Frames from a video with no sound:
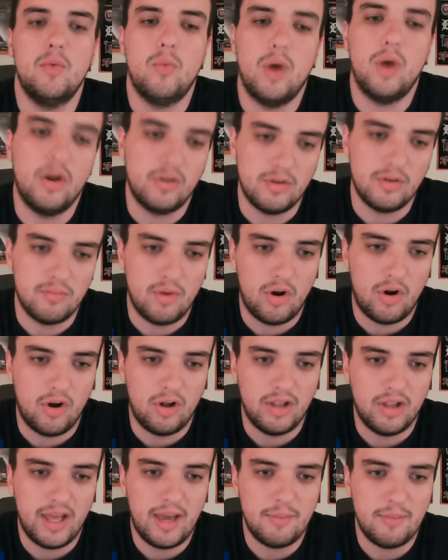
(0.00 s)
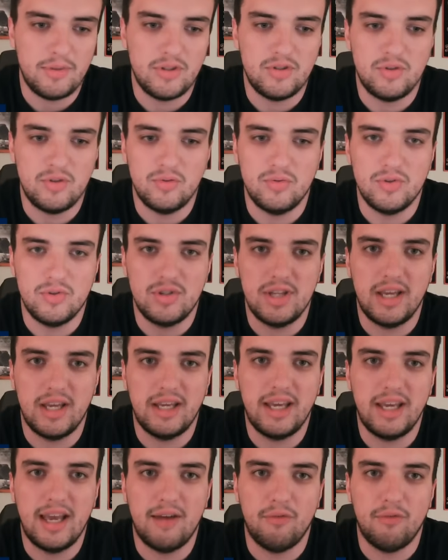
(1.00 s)
Welcome all. Happy
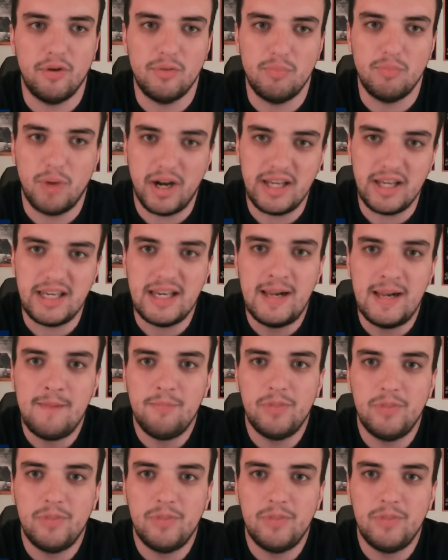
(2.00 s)
Tuesday, everybody.